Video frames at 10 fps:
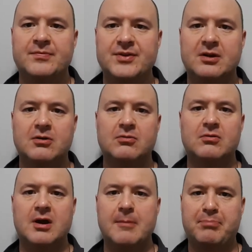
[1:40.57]
their
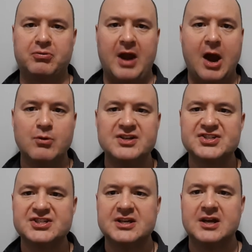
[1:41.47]

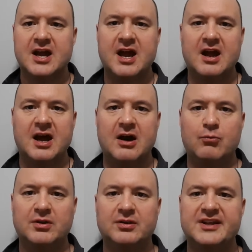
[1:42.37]
prowess
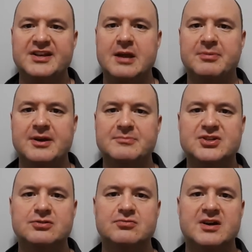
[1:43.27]
will enable them
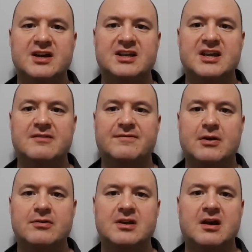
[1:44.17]
to get
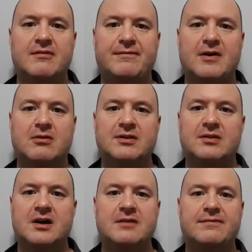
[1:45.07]
very far in
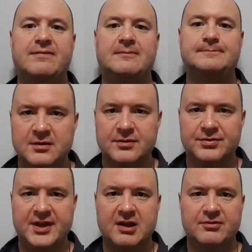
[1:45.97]
life.
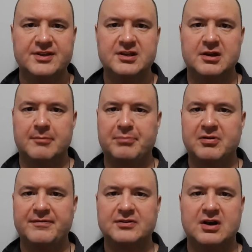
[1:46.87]
They are the
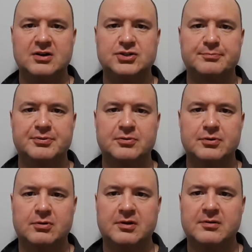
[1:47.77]
perfect
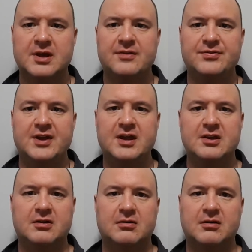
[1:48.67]
entrepreneur.
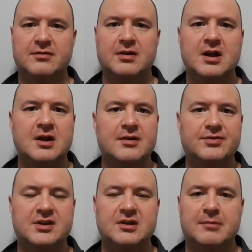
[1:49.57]
They are
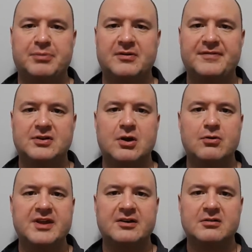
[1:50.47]
the perfect
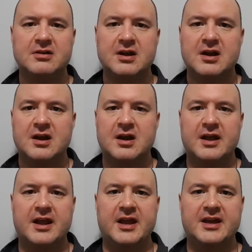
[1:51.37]
go-getter,
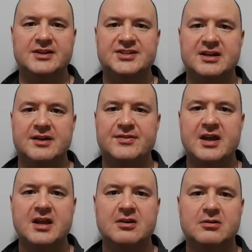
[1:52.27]
and
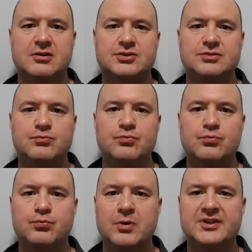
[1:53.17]
they are
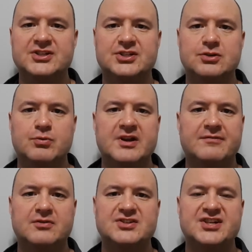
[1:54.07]
willing to do
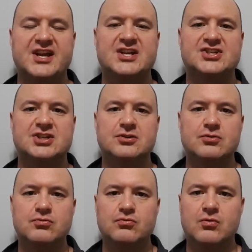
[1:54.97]
whatever it takes
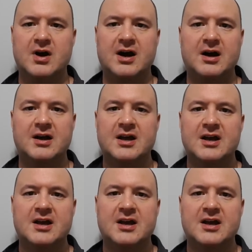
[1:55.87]
to